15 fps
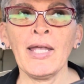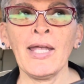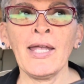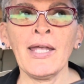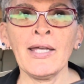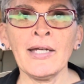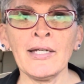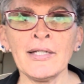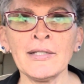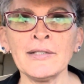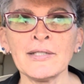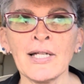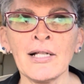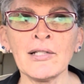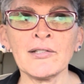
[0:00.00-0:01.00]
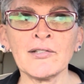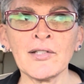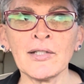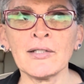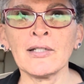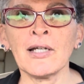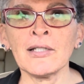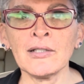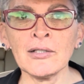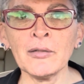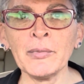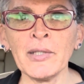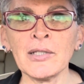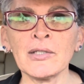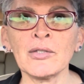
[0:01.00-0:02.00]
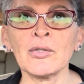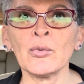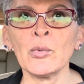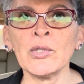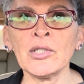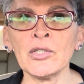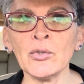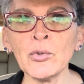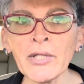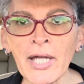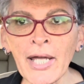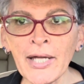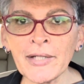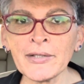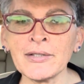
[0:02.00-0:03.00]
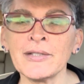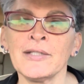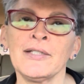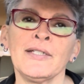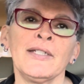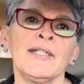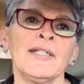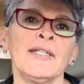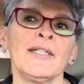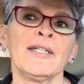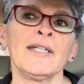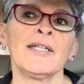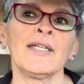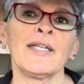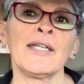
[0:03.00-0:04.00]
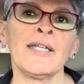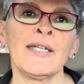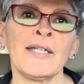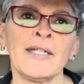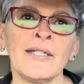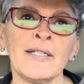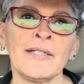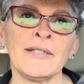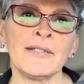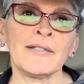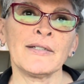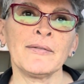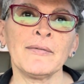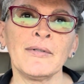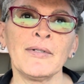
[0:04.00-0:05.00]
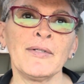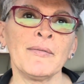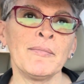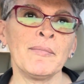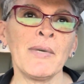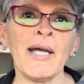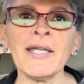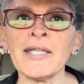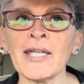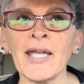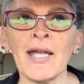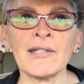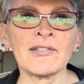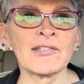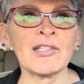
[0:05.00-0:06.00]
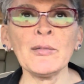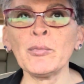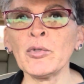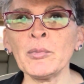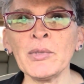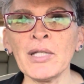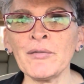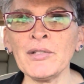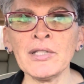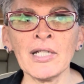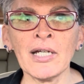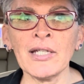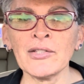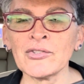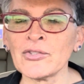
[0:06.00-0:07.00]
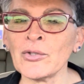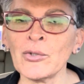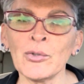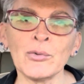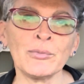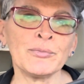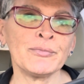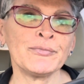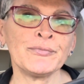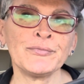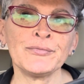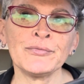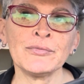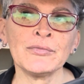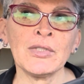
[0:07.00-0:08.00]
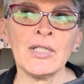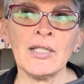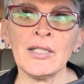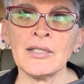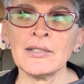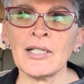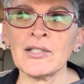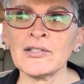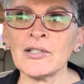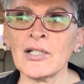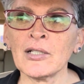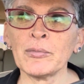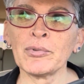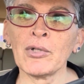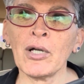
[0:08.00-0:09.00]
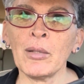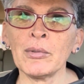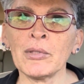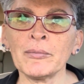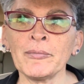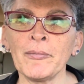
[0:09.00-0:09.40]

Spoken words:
And I'll sit a little bit with a new cat, and my cats sleep with me every night, so that's not a problem.